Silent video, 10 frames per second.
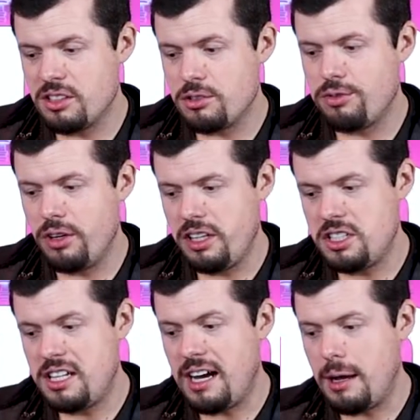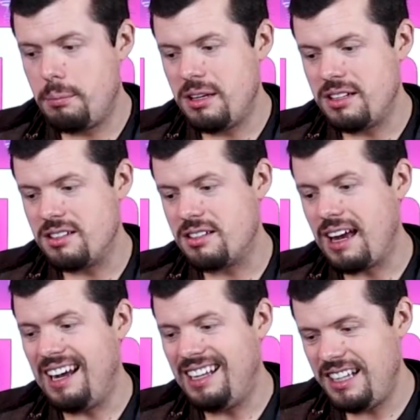inch Full HD IPS
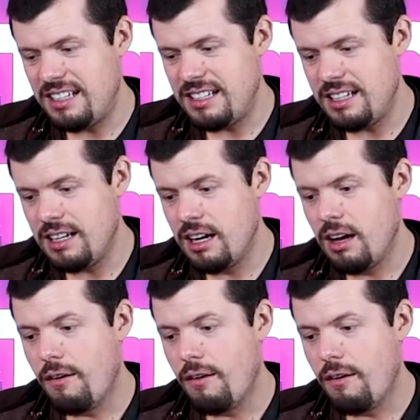LED